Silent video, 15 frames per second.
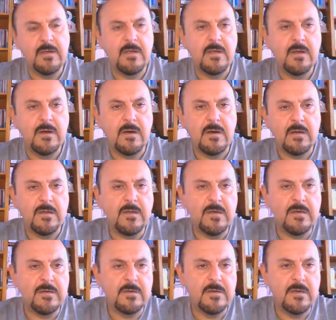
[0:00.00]
I
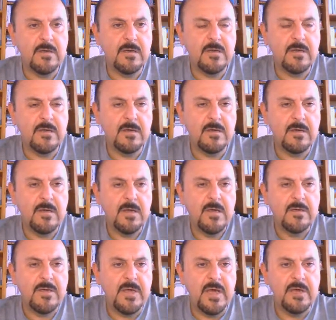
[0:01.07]
here
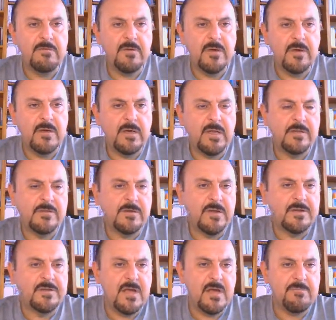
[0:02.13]
gave another
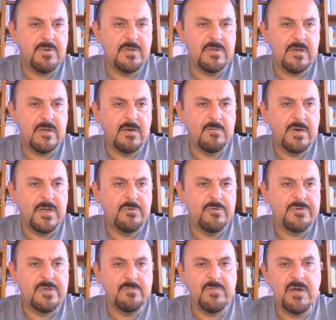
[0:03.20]
example by
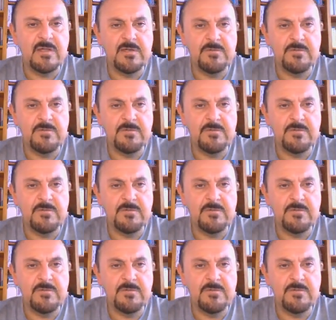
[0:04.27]
using multiple